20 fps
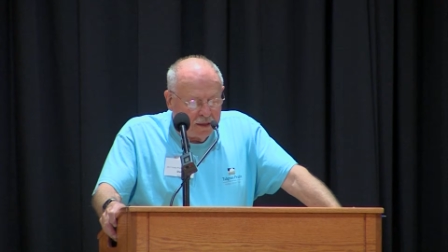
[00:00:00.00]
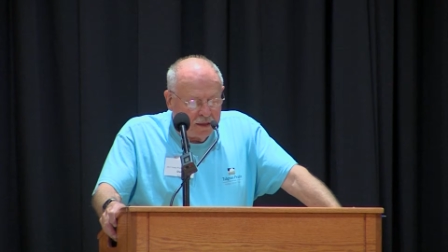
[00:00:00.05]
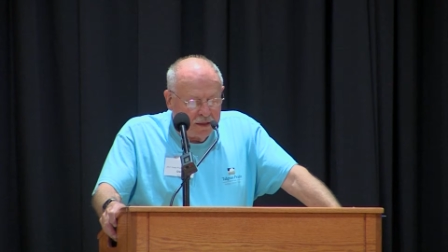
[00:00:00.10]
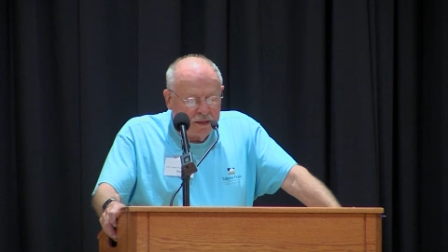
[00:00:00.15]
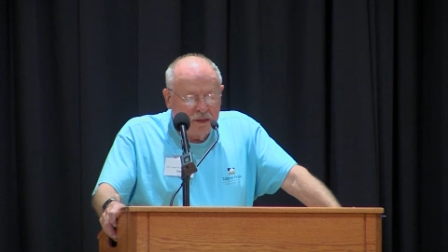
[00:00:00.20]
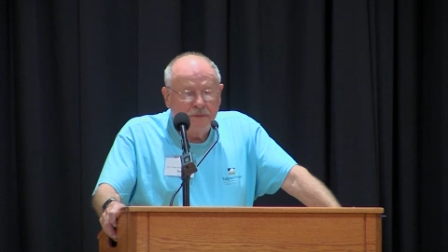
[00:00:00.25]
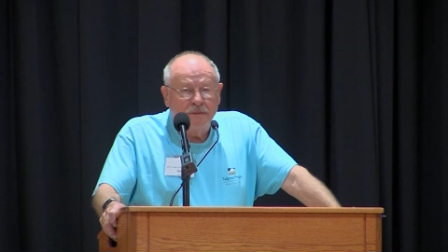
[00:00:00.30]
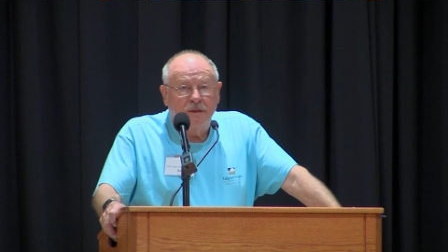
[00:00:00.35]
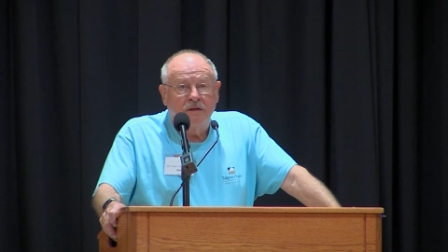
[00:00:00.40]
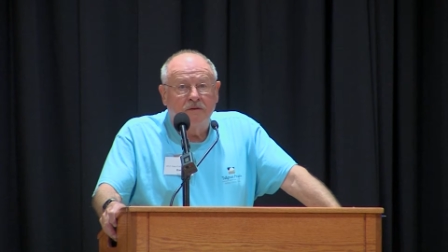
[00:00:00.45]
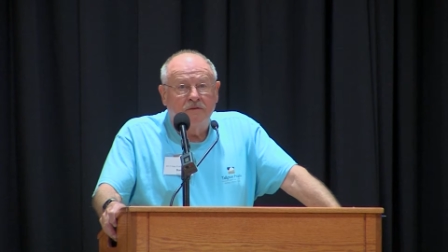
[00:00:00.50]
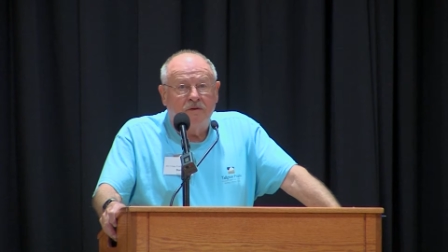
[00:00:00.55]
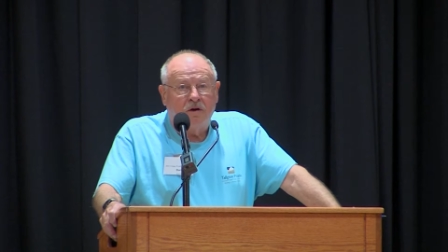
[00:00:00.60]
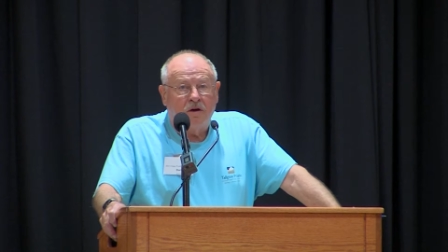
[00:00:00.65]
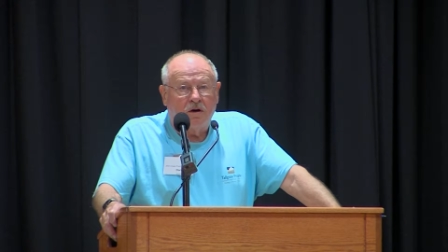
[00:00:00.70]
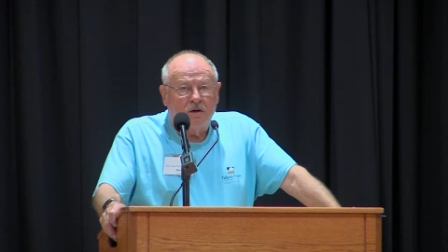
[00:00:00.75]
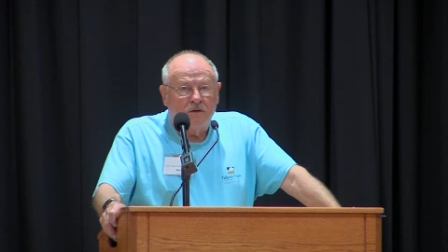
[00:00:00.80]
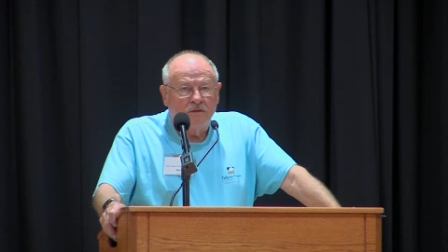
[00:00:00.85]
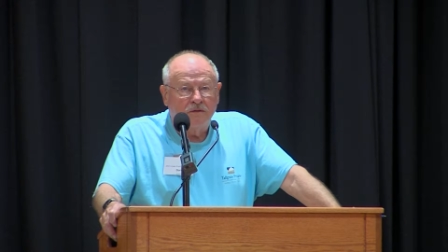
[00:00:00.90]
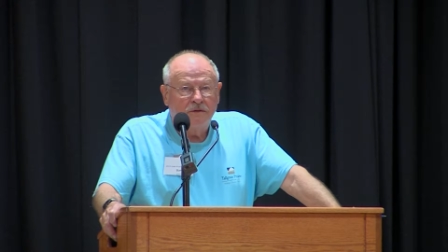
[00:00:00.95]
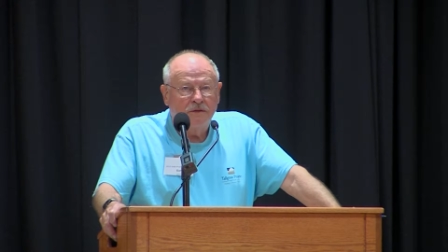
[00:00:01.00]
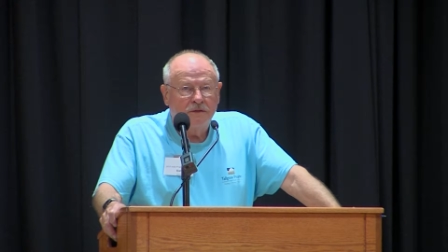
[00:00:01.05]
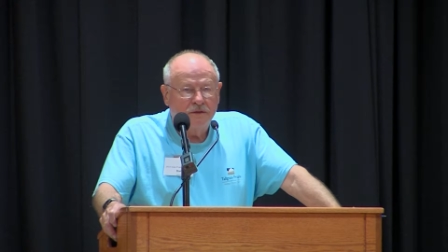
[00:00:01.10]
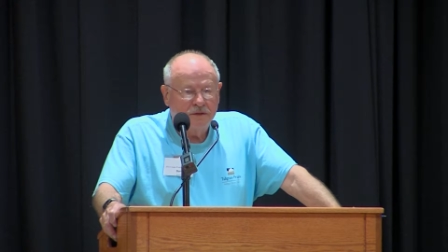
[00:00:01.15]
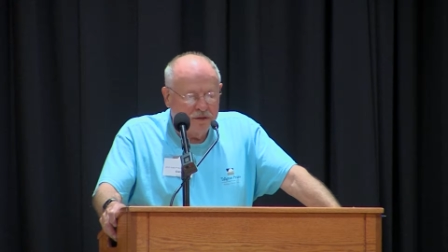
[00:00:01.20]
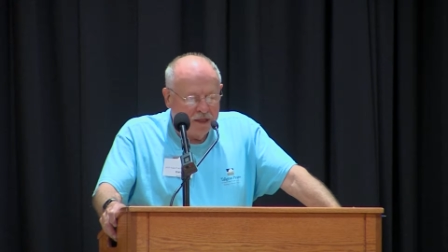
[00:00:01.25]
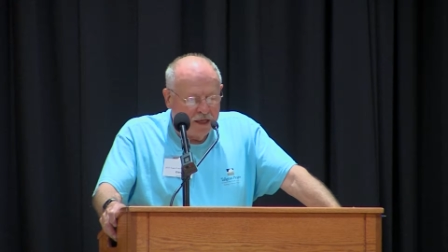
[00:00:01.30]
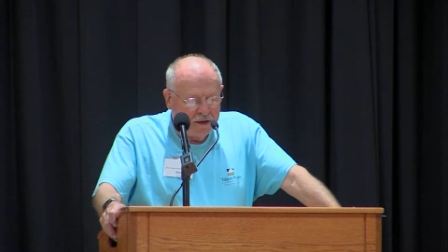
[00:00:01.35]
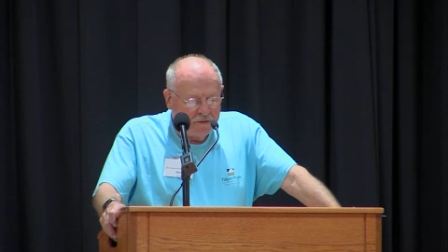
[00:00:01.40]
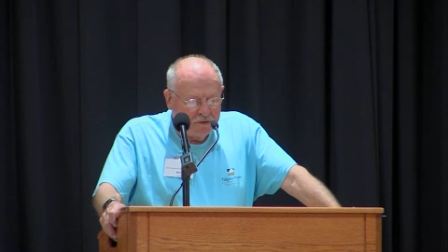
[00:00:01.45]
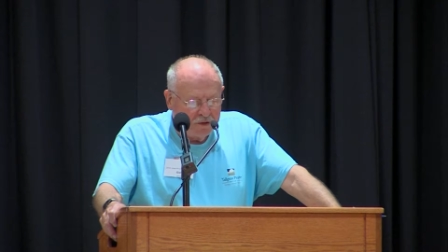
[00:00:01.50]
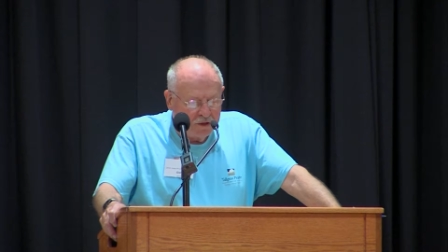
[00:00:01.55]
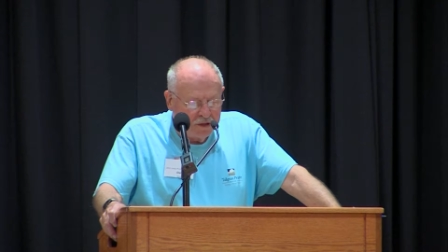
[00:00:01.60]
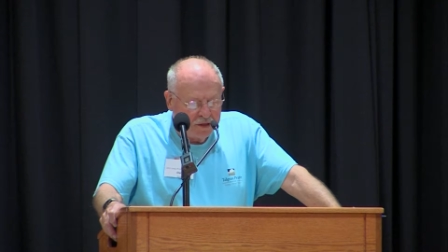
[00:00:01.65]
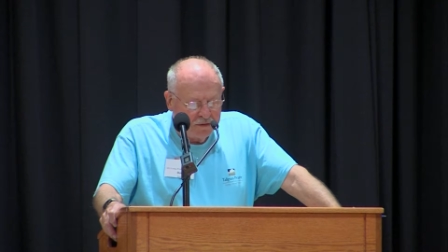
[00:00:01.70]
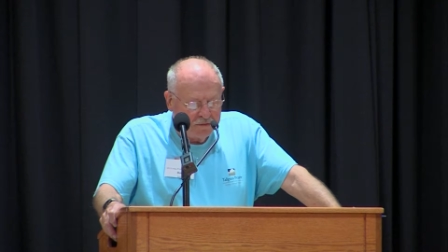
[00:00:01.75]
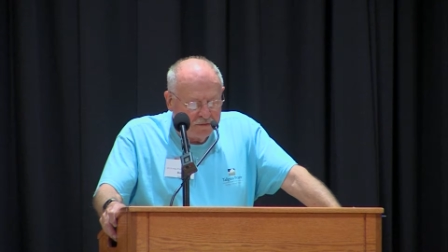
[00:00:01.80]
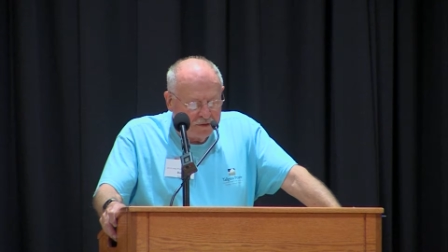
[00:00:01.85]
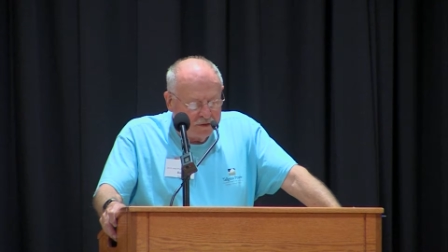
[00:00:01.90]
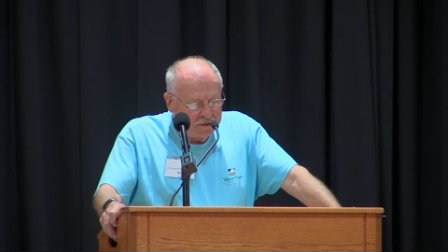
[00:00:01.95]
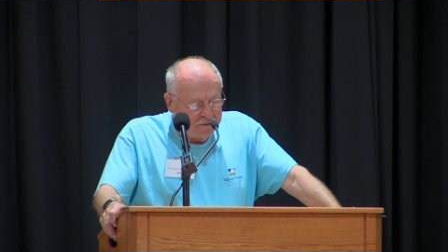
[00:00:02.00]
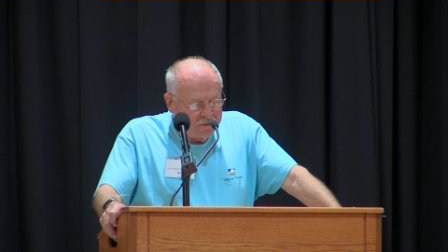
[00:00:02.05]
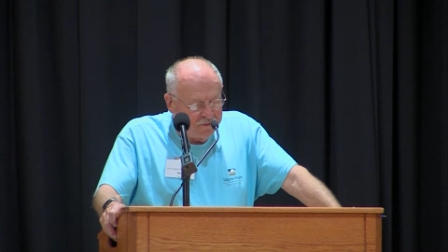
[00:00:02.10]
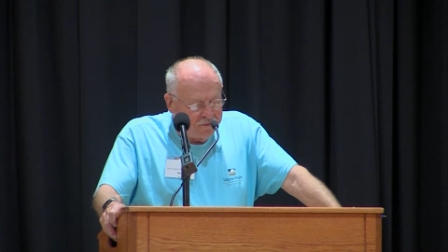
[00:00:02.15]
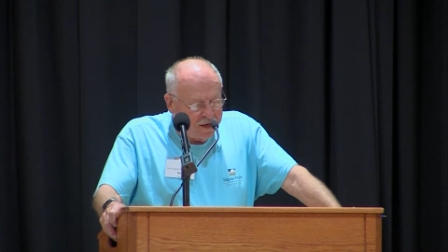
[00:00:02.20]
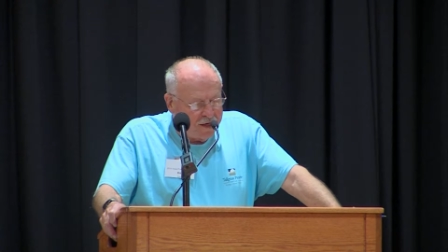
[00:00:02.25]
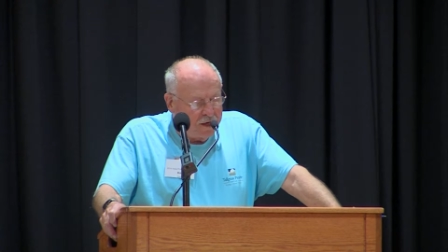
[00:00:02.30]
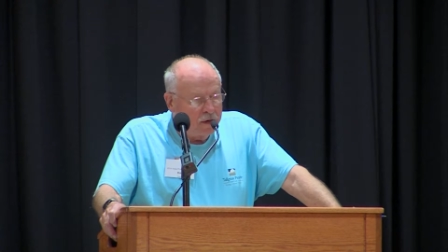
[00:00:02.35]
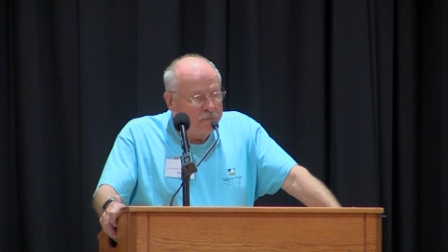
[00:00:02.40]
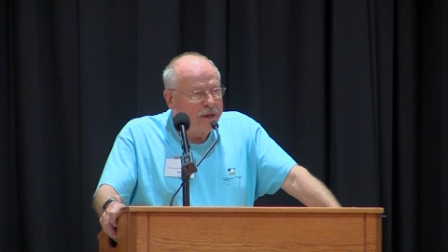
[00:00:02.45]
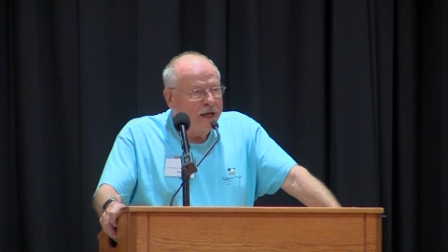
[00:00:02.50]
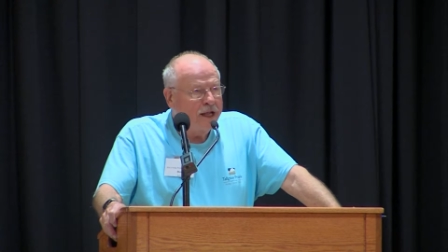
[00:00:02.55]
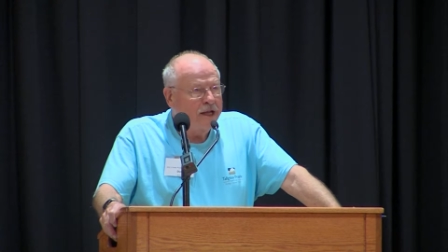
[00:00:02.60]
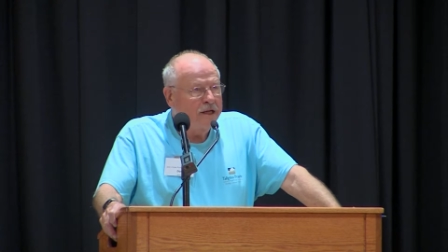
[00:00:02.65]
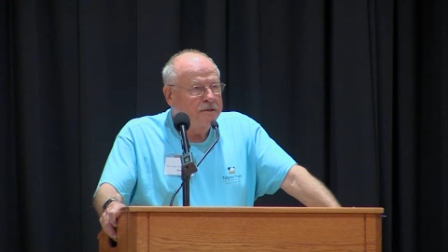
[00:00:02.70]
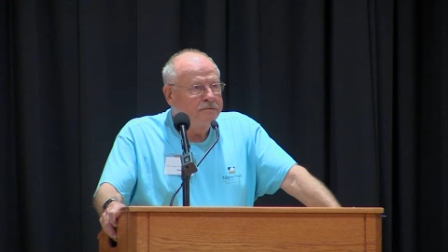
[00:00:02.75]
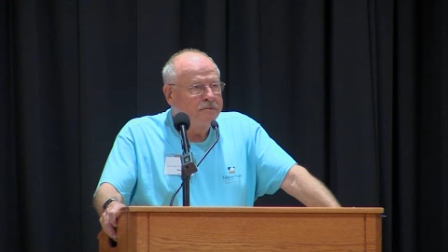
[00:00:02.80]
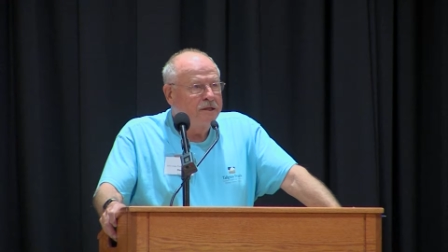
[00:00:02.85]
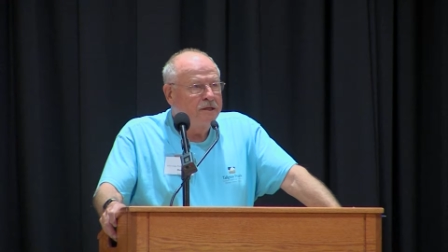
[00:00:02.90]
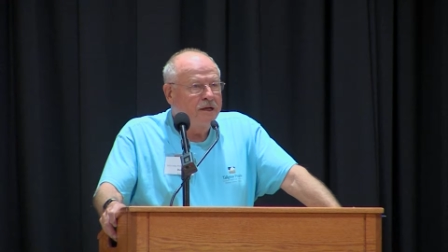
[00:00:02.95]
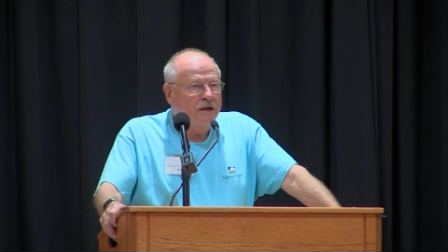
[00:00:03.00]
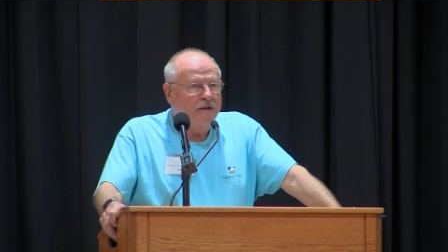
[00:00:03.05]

He's been involved heavily with fire management.